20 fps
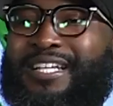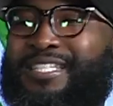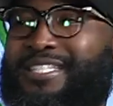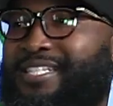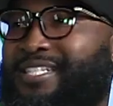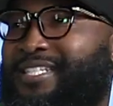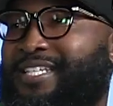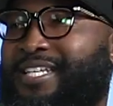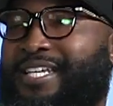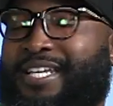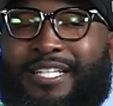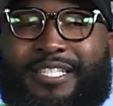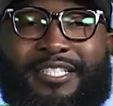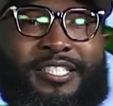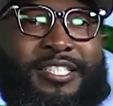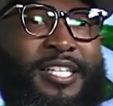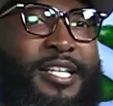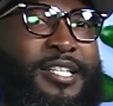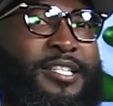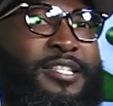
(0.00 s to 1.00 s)
just see it as
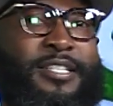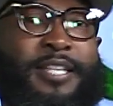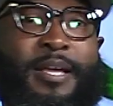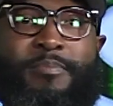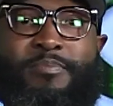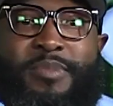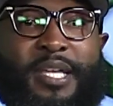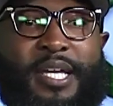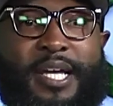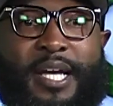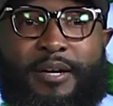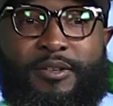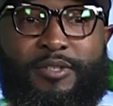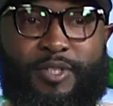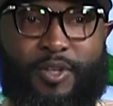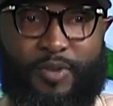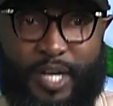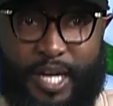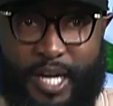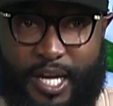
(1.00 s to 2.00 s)
just something else
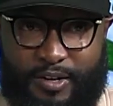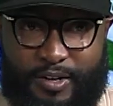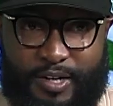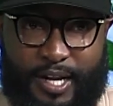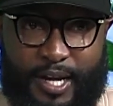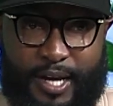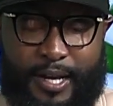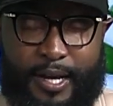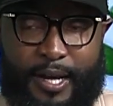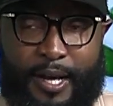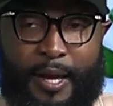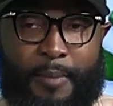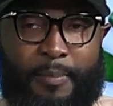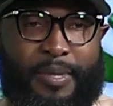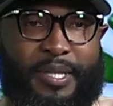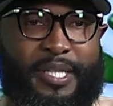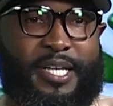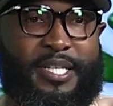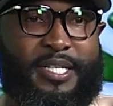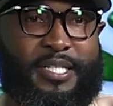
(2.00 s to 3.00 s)
on the internet,
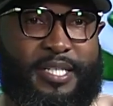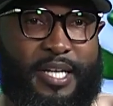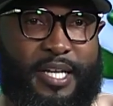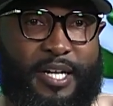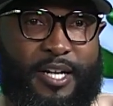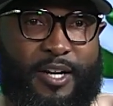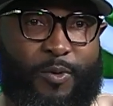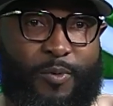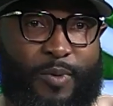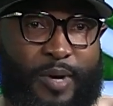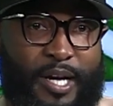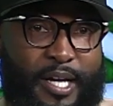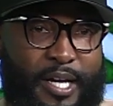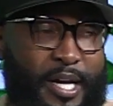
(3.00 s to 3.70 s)
but they see it in a way